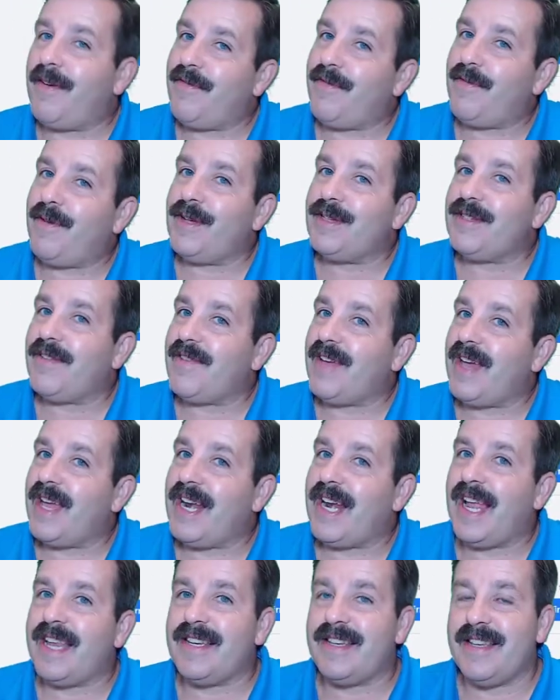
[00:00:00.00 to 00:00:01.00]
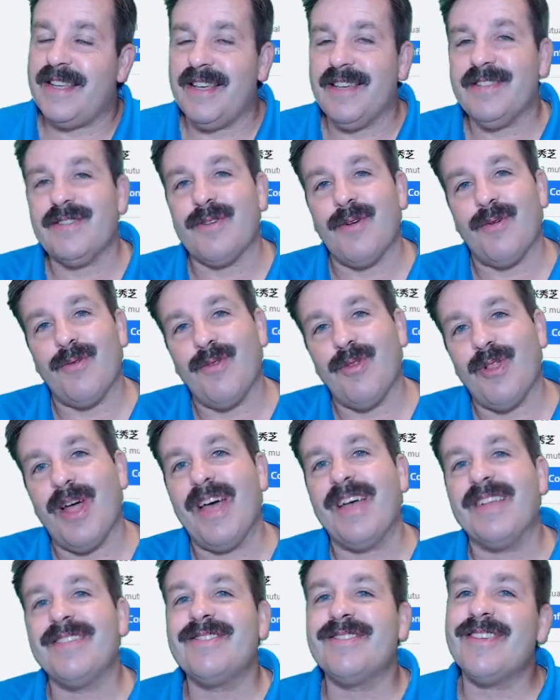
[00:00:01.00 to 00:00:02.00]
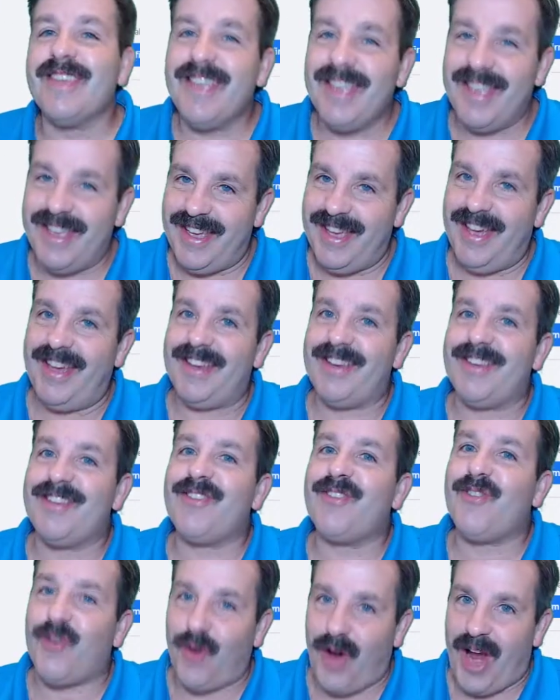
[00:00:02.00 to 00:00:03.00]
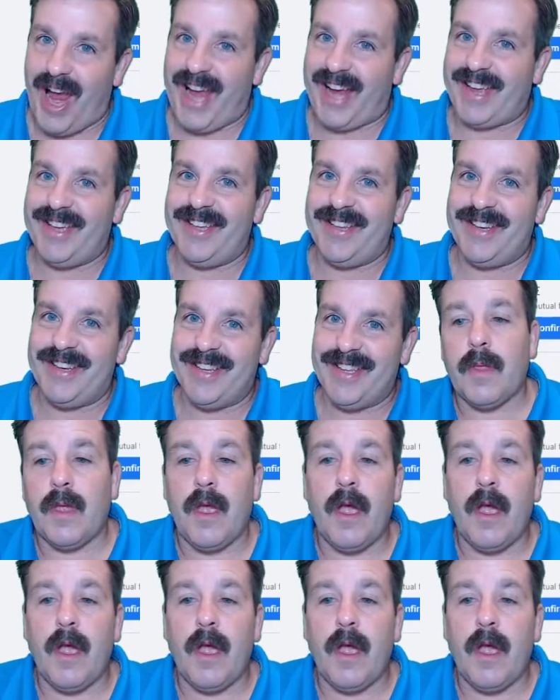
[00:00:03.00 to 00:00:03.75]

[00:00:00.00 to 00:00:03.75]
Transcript: My friends, I've got an idea, so let's get cracking.